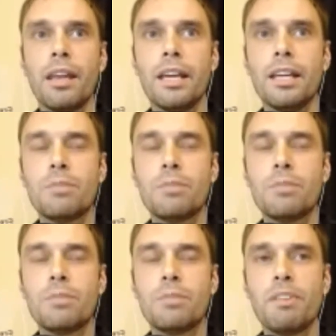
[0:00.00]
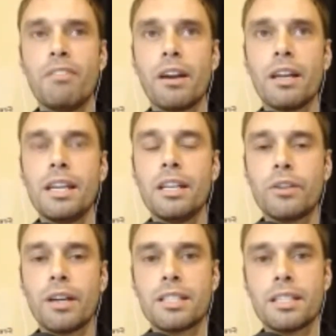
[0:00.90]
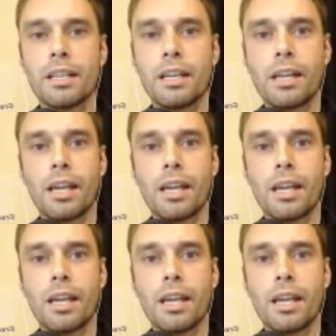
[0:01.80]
And it's been very interesting.